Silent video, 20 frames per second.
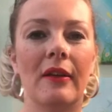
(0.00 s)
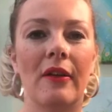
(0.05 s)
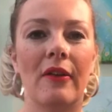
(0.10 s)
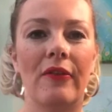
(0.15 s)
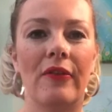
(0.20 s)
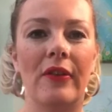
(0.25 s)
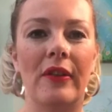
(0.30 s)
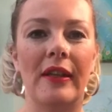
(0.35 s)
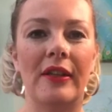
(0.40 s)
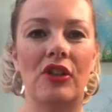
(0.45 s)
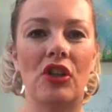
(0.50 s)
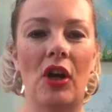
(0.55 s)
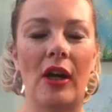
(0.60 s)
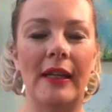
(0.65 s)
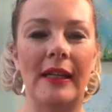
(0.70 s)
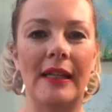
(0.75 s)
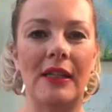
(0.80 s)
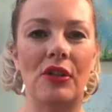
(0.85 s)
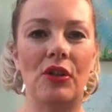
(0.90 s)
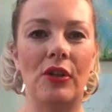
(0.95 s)
for the
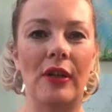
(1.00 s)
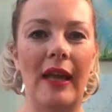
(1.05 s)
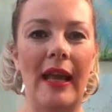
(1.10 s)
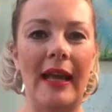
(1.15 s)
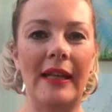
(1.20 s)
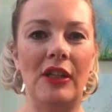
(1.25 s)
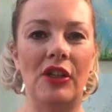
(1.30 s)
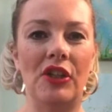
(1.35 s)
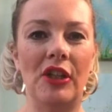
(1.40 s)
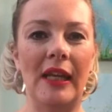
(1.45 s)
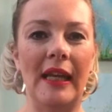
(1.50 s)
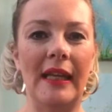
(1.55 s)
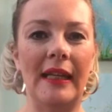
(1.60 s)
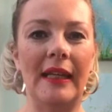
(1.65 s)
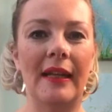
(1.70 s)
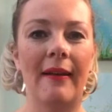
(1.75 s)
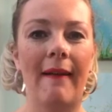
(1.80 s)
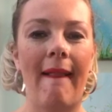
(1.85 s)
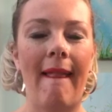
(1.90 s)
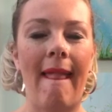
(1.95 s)
Chinese New Year energy in.
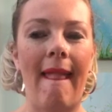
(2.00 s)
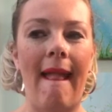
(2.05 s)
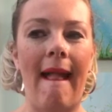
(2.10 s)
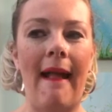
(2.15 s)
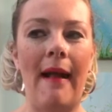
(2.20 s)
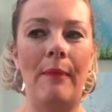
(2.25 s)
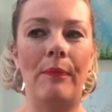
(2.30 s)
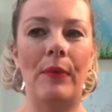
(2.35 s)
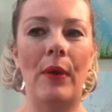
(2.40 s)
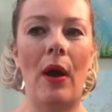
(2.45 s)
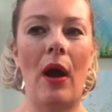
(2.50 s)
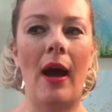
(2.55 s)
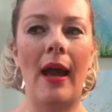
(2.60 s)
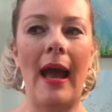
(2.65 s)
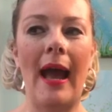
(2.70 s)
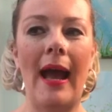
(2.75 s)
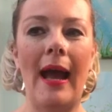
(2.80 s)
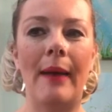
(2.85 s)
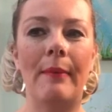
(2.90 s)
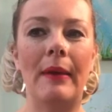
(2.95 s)
I
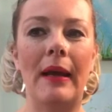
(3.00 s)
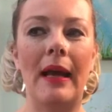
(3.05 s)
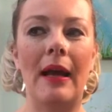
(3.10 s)
am